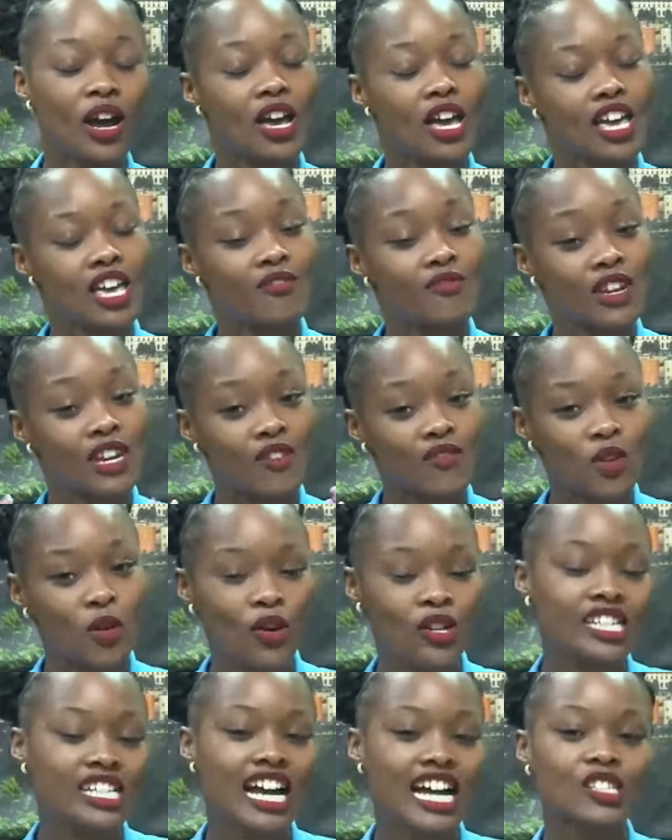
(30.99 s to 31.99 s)
Even if you're
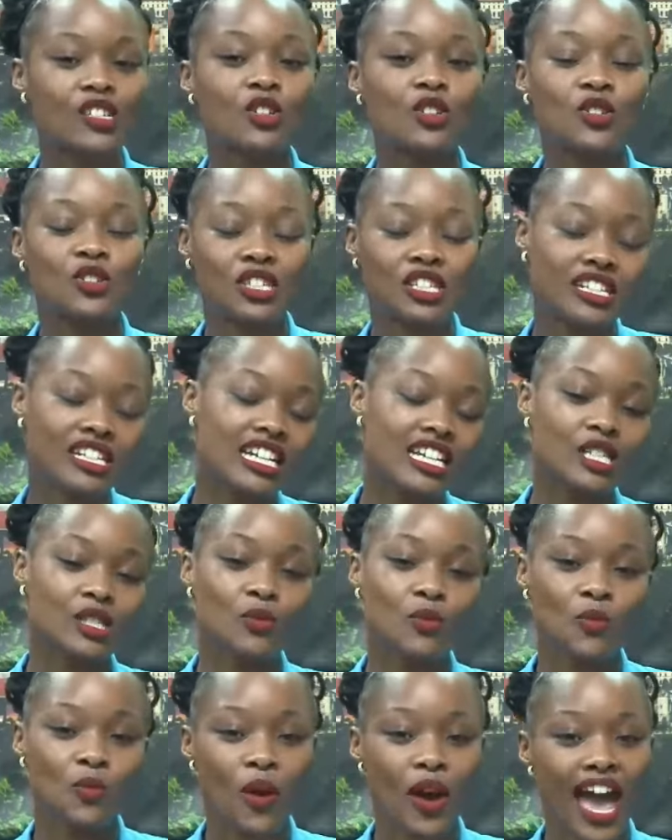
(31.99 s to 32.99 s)
watching us on your screens,
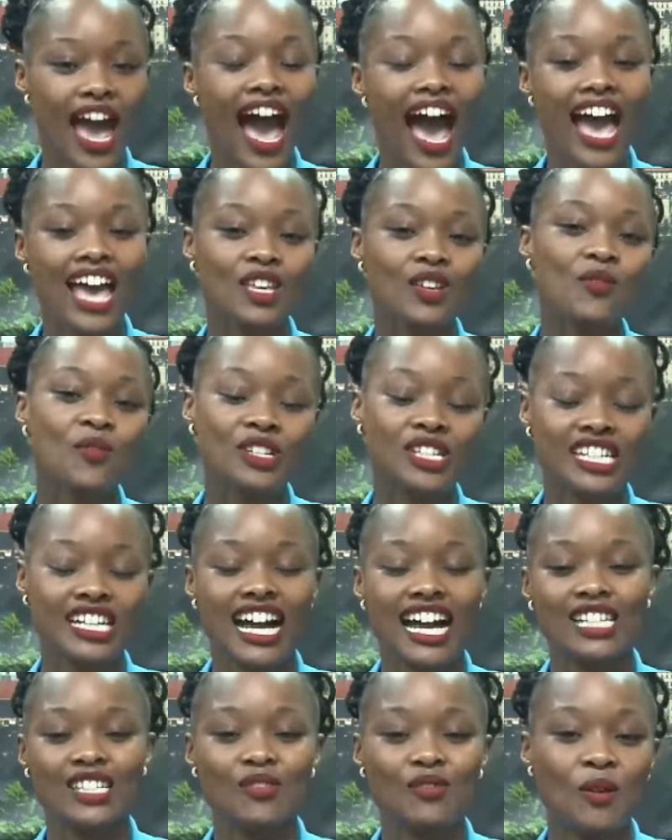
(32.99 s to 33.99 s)
where are you watching
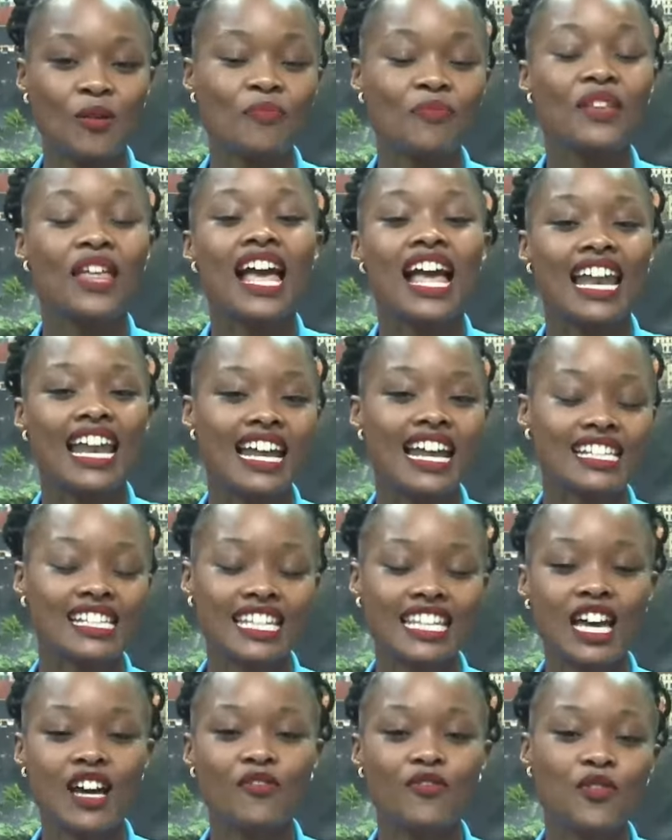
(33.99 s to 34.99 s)
us from? Let us
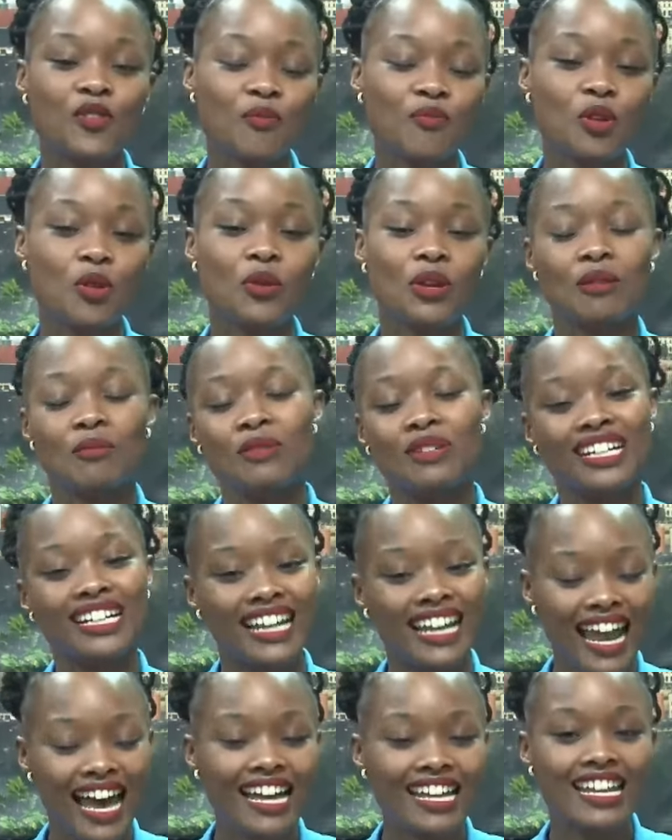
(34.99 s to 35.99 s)
hear from you. We'll be
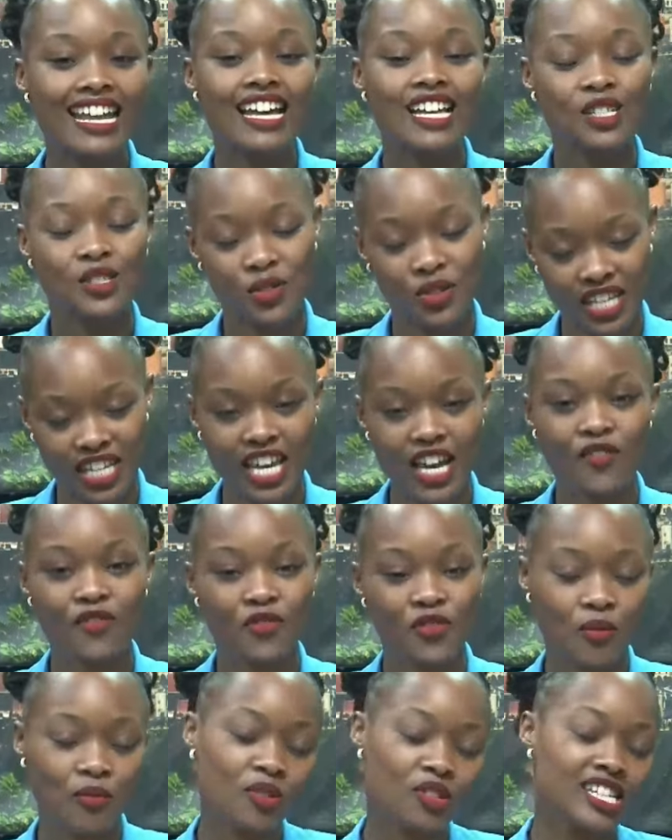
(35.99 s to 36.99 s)
glad to hear
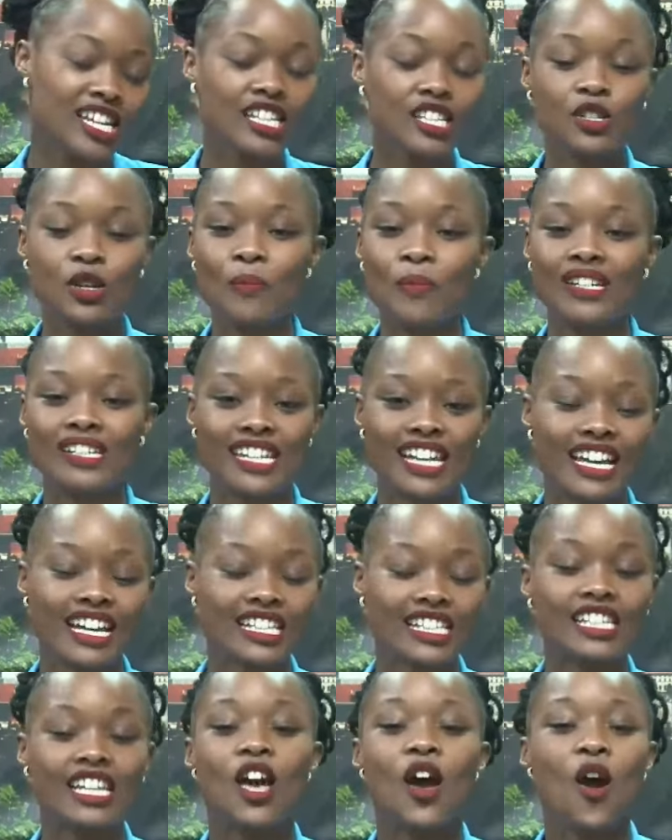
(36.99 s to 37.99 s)
from you. Just drop a
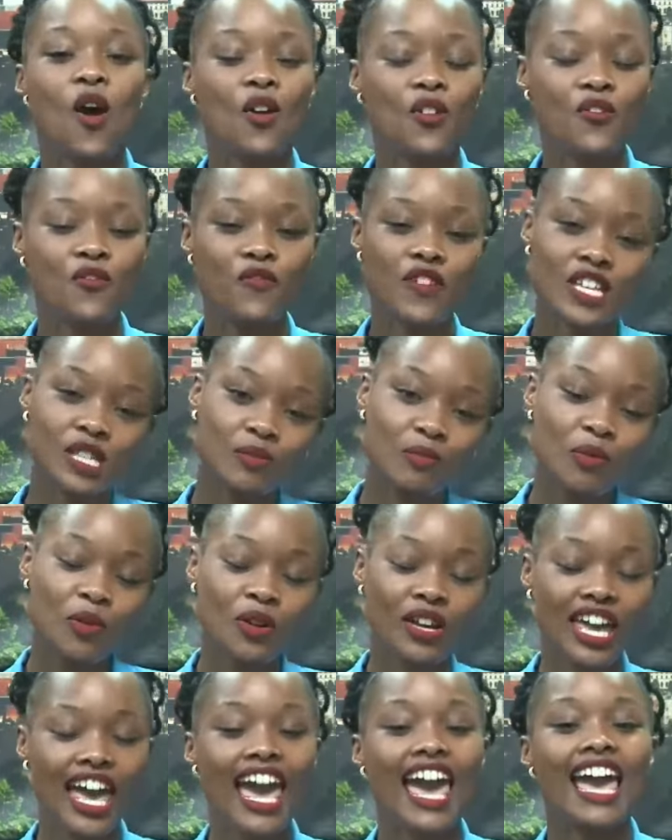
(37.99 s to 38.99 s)
text on
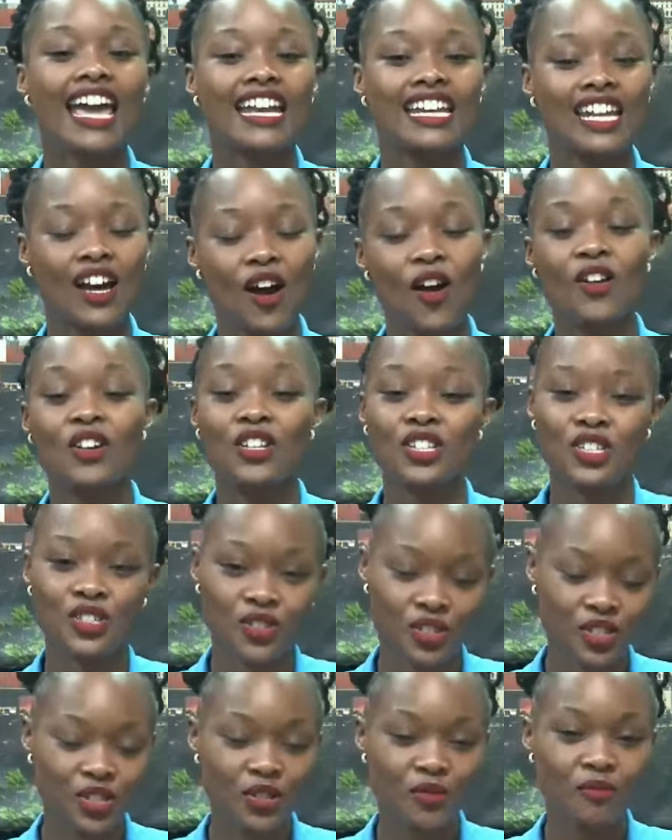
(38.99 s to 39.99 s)
Facebook and on
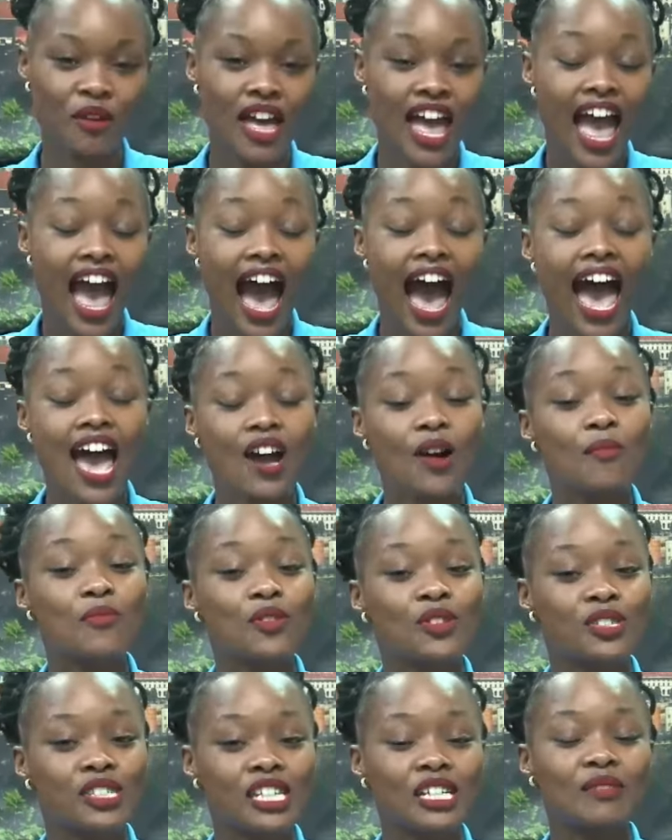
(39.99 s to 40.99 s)
YouTube. I hope you're
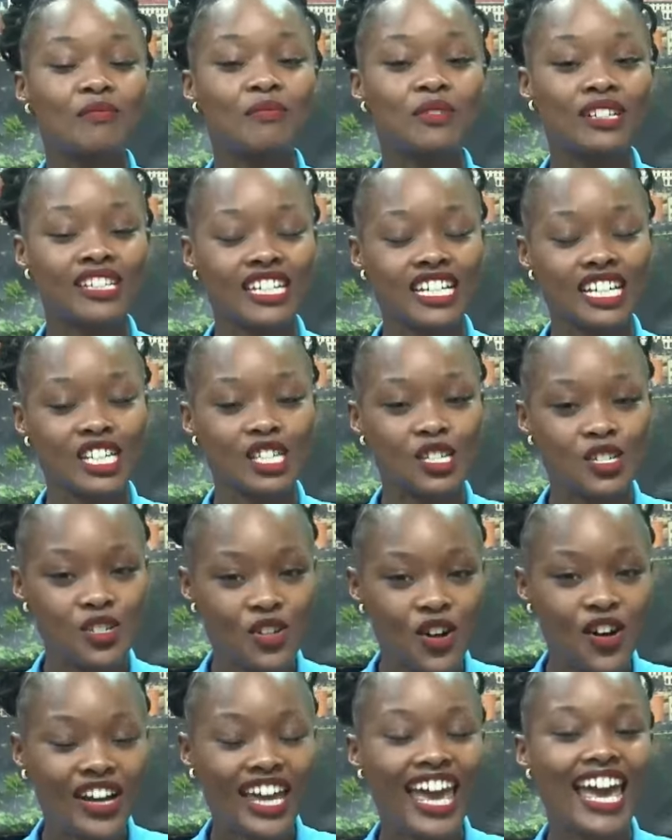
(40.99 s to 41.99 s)
still building
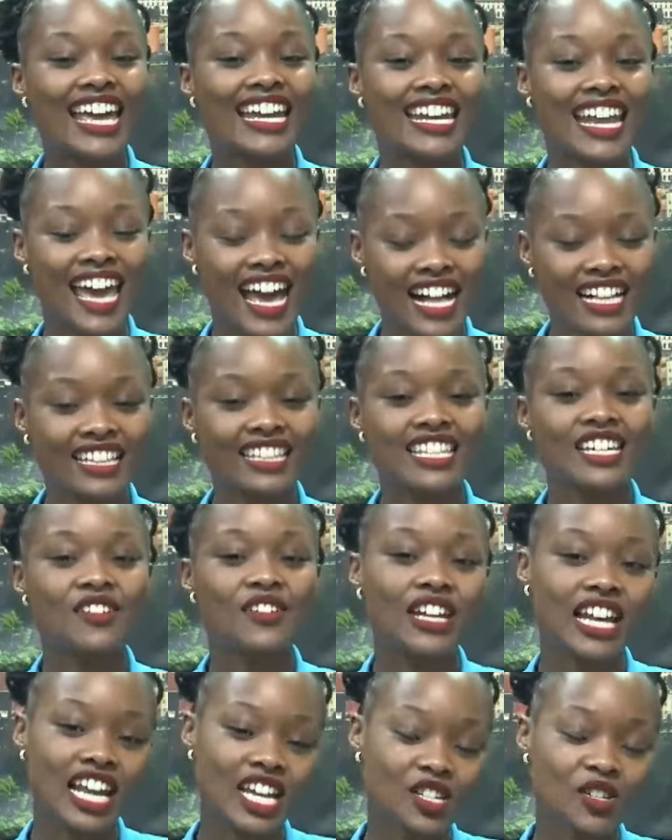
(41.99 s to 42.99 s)
strong and healthy
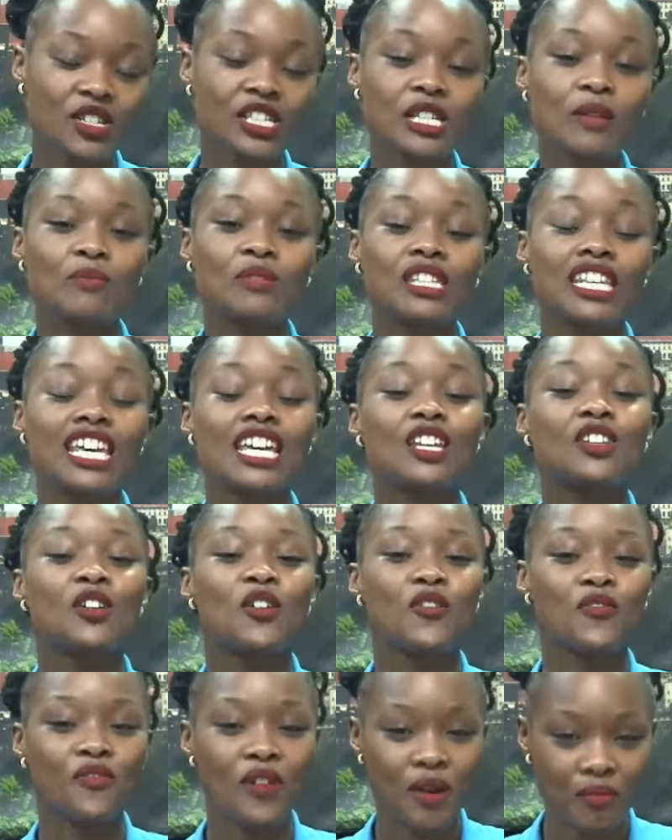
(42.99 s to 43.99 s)
relationships in your
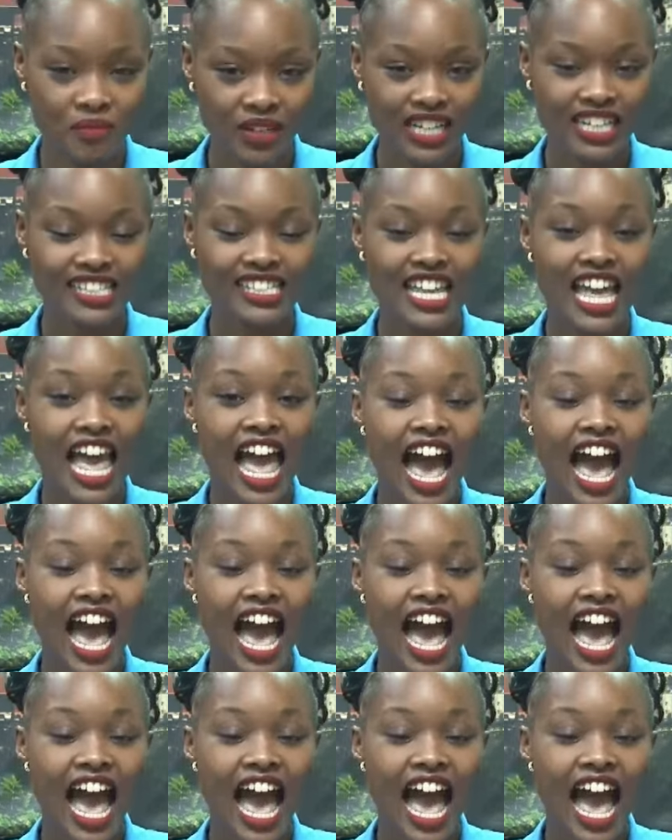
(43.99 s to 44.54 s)
families.